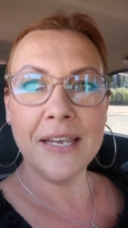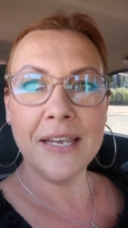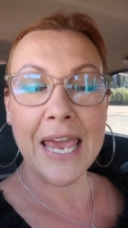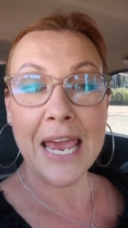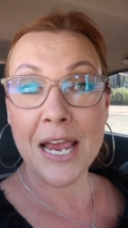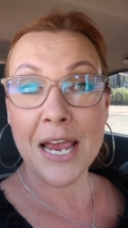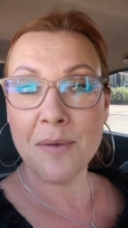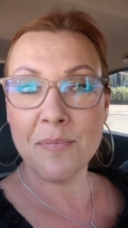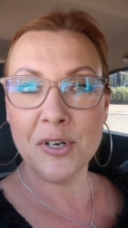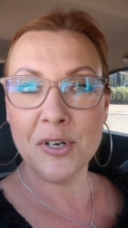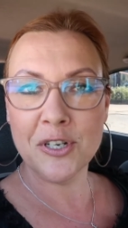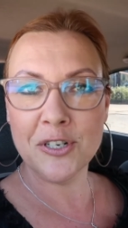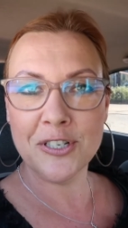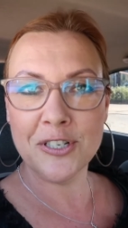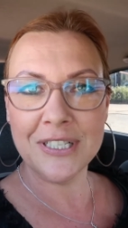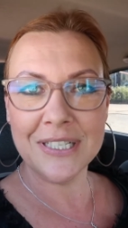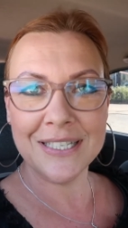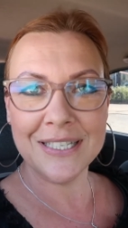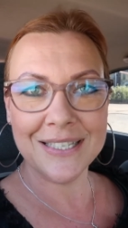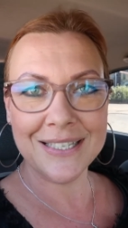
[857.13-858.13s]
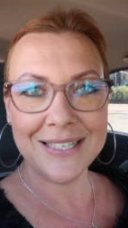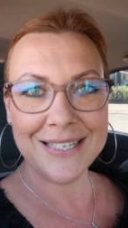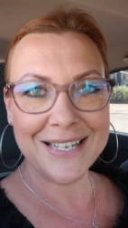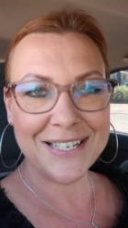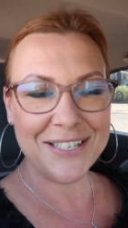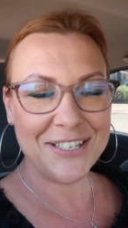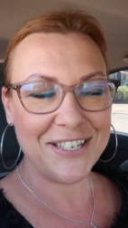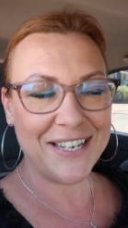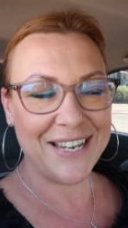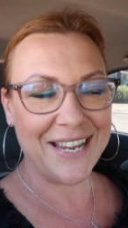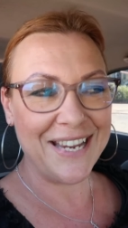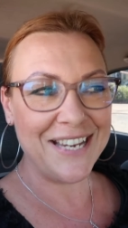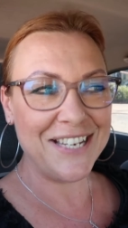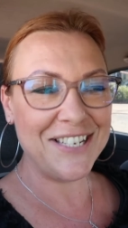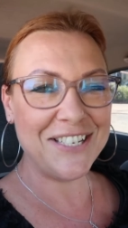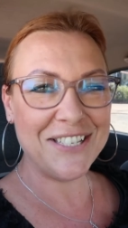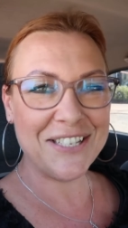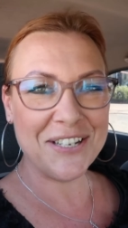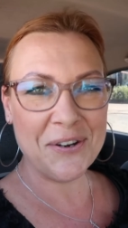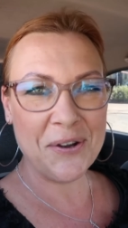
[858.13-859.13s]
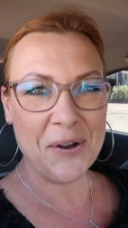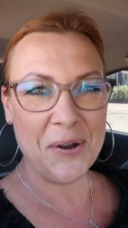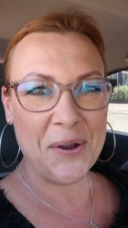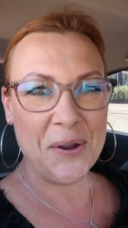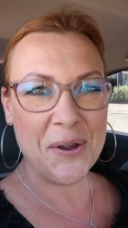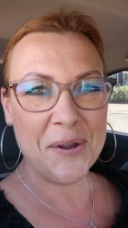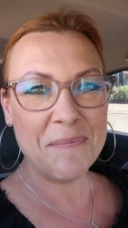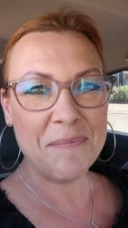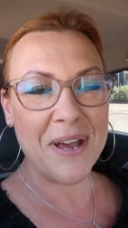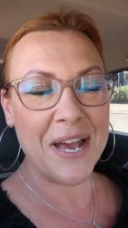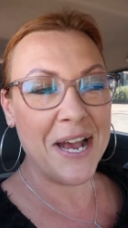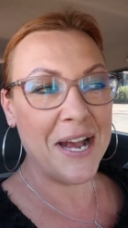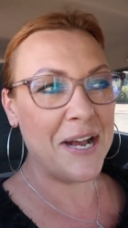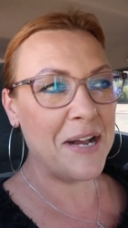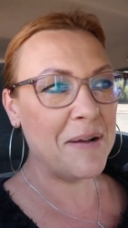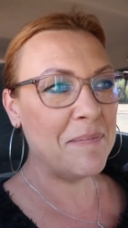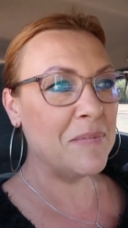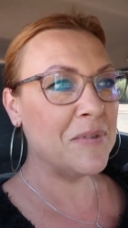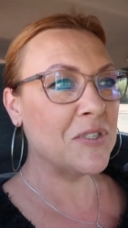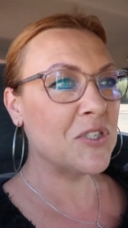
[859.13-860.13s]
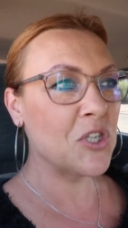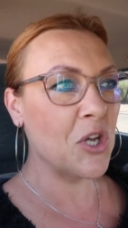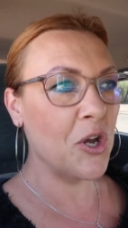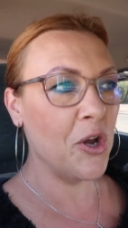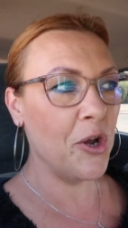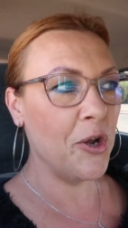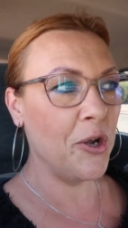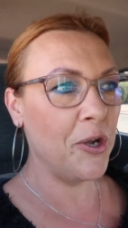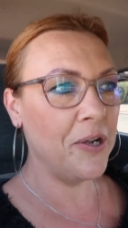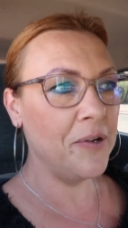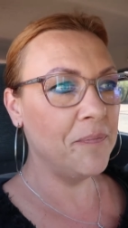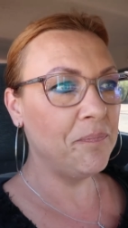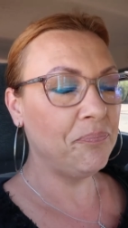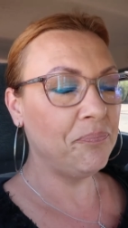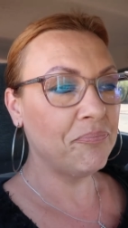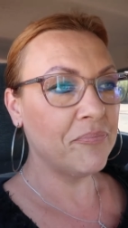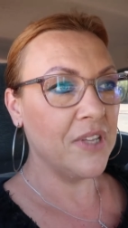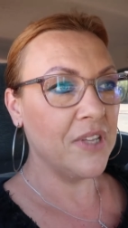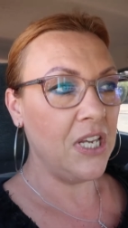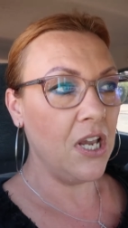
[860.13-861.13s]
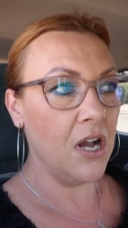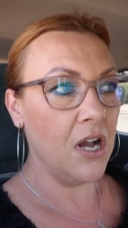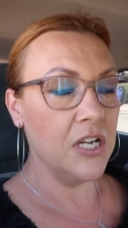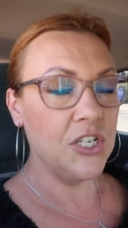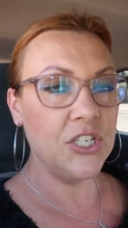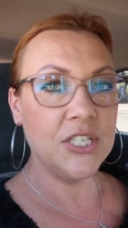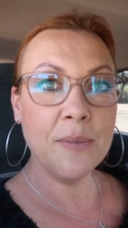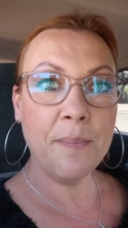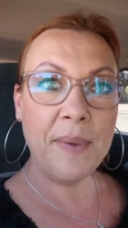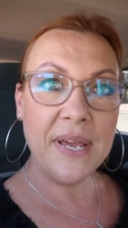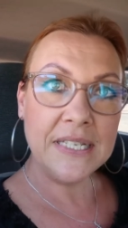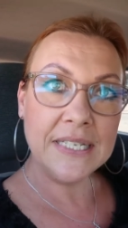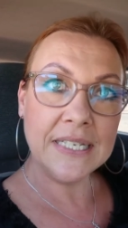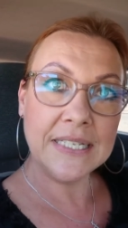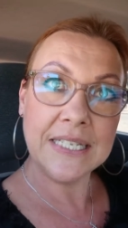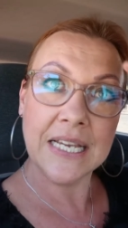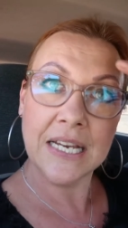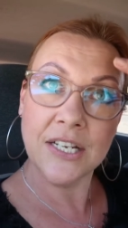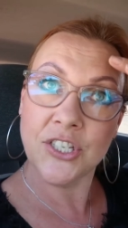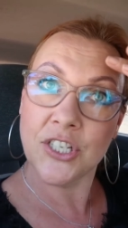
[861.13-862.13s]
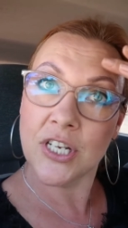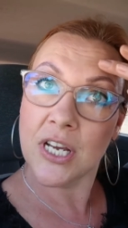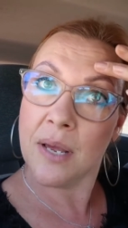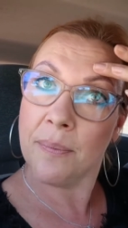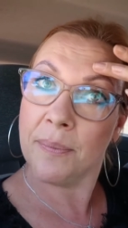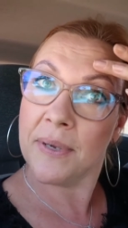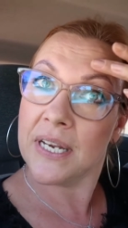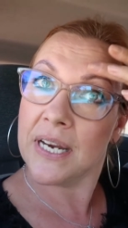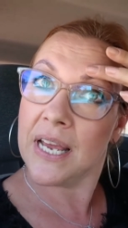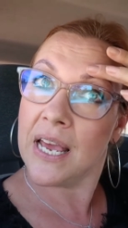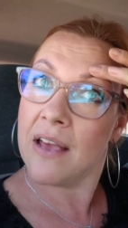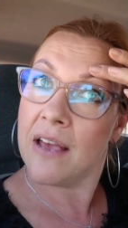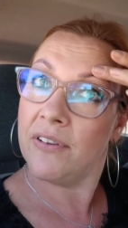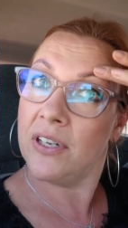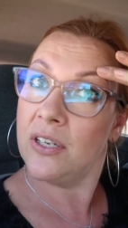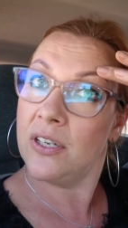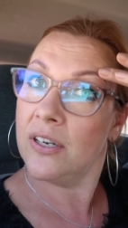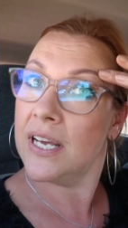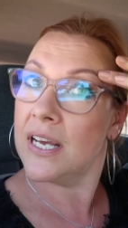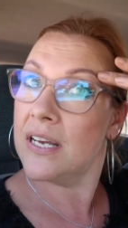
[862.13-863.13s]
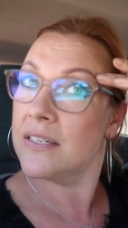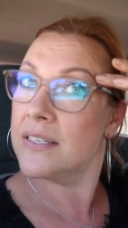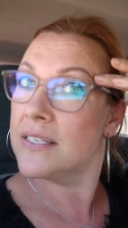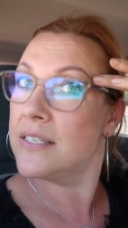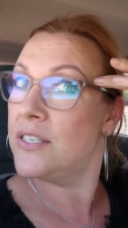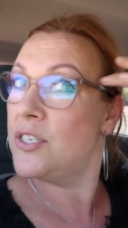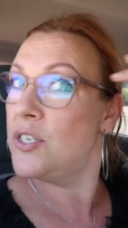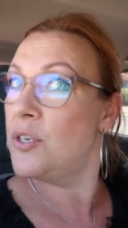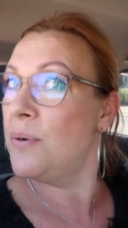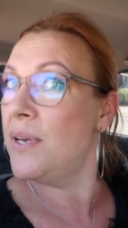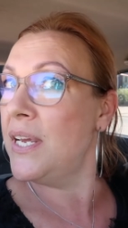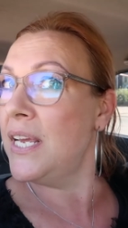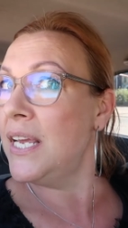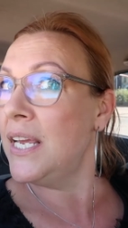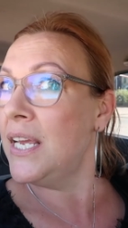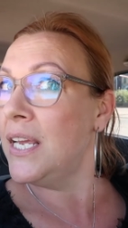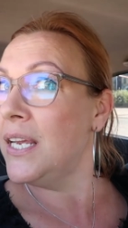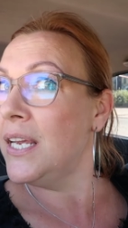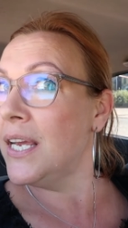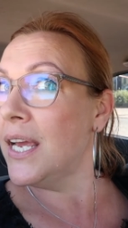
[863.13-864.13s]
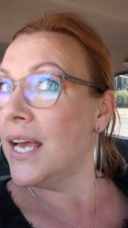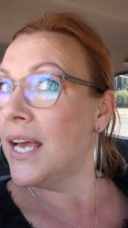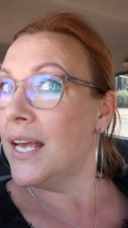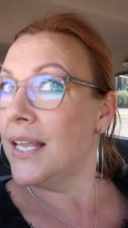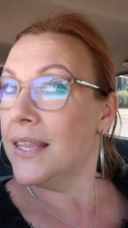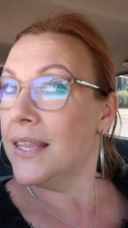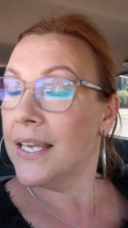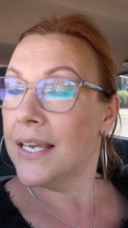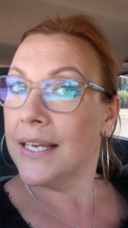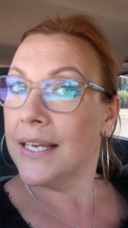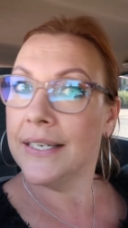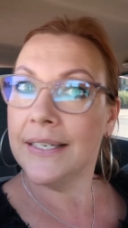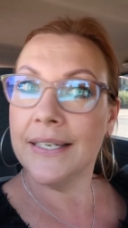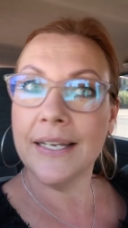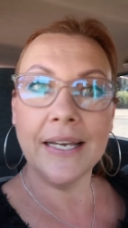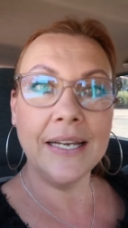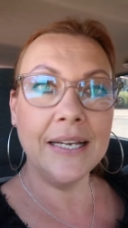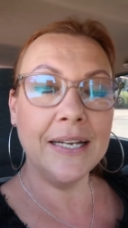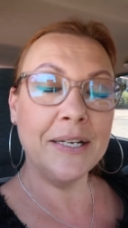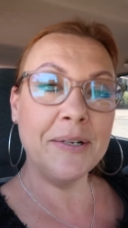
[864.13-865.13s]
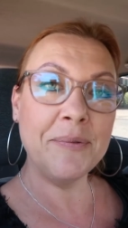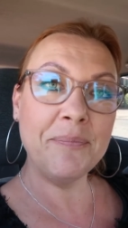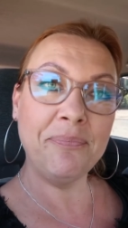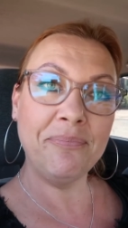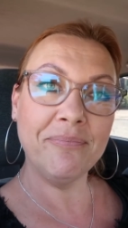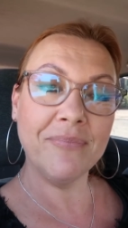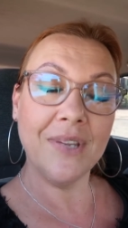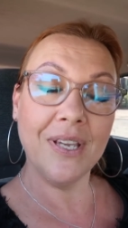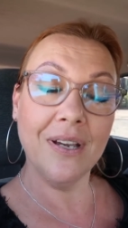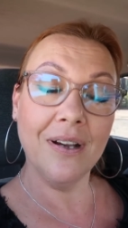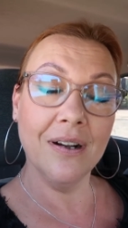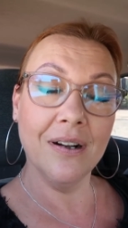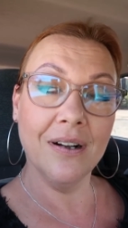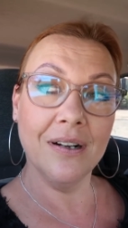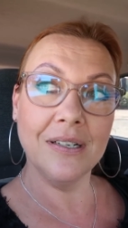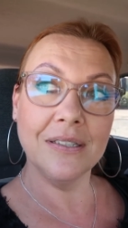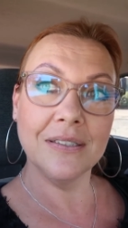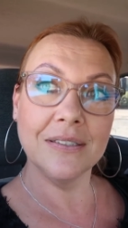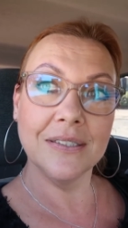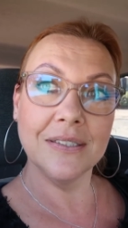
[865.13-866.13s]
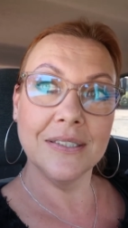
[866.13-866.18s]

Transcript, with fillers: camera girl isn't here today, she's at home. Um, so yeah, just a basic touch up, going to have a look how it's doing and then um, yeah.